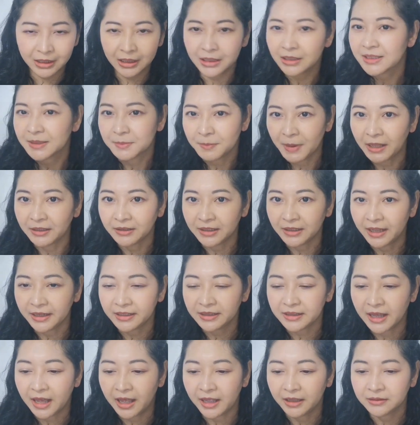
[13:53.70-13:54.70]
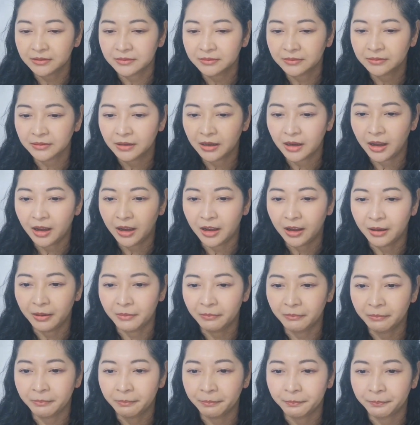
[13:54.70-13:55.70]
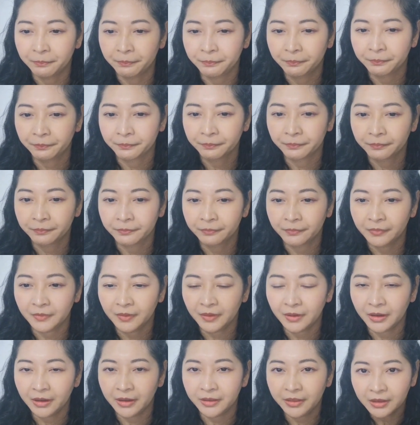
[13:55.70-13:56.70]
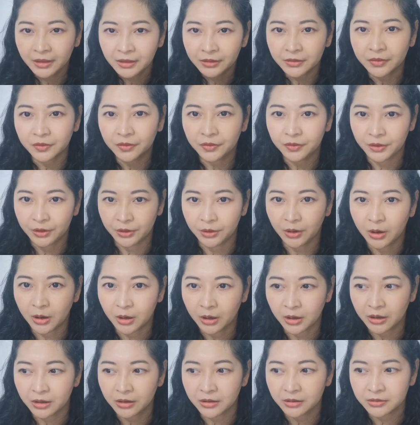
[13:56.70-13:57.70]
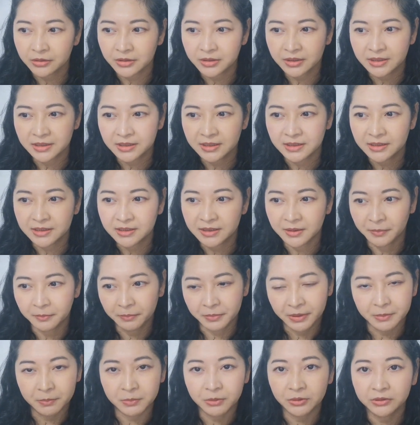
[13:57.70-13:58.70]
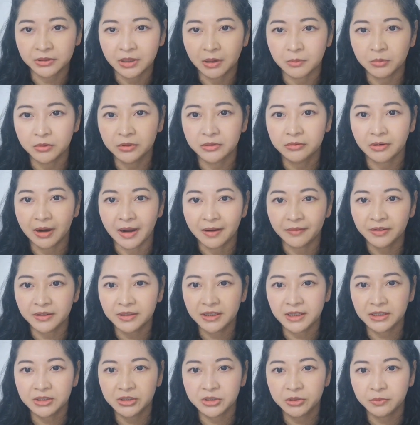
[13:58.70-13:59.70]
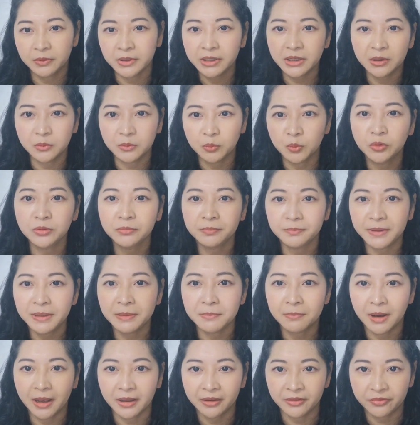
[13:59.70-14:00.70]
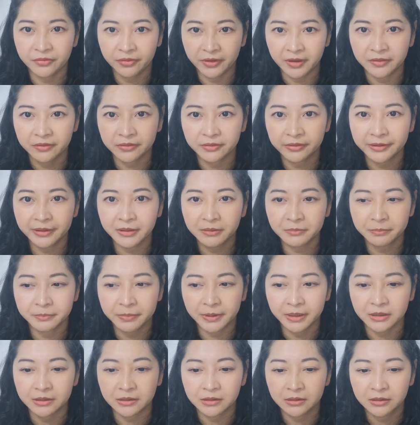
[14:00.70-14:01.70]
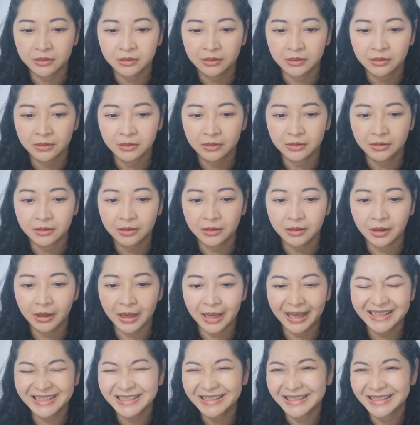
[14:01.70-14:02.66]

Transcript: It smelled like that. I think there are some people that would gravitate to it. It won't be my favorite, but I